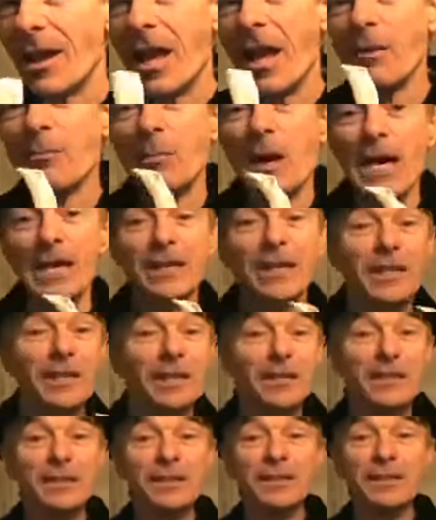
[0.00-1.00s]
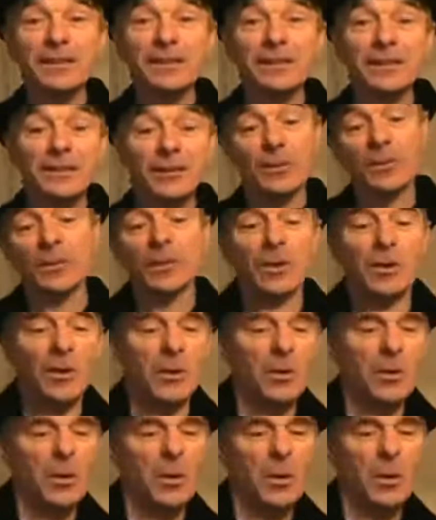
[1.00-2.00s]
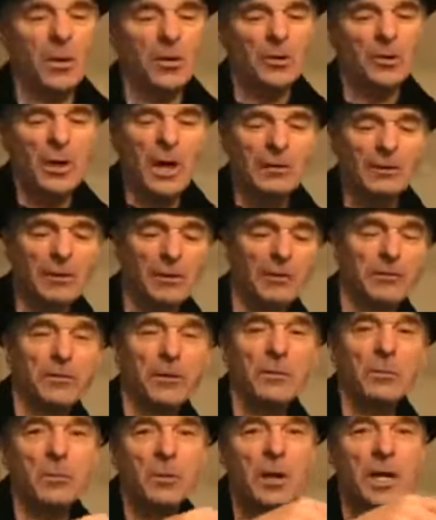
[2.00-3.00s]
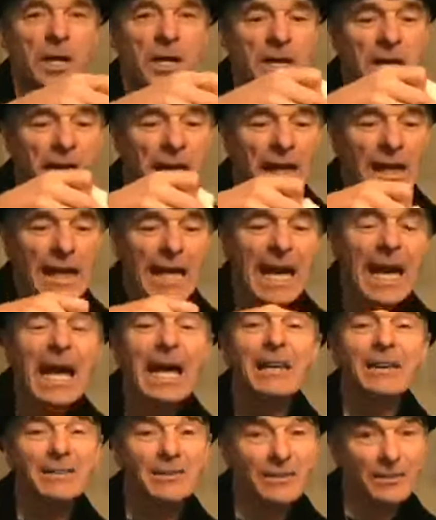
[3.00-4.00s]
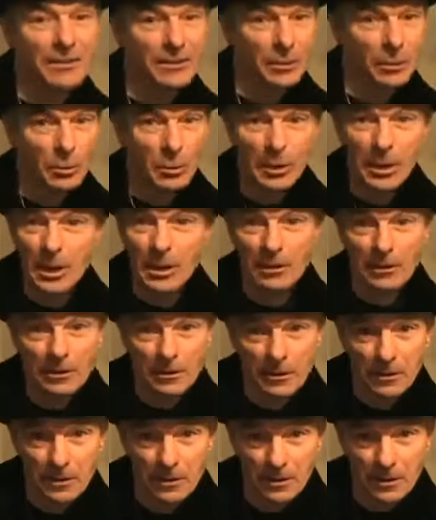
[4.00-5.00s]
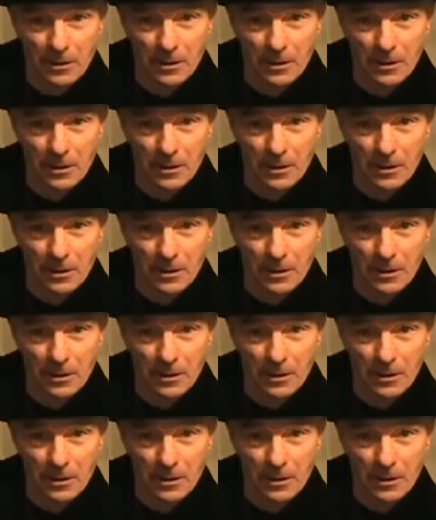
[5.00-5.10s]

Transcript: and back again, or travel from one glass to another,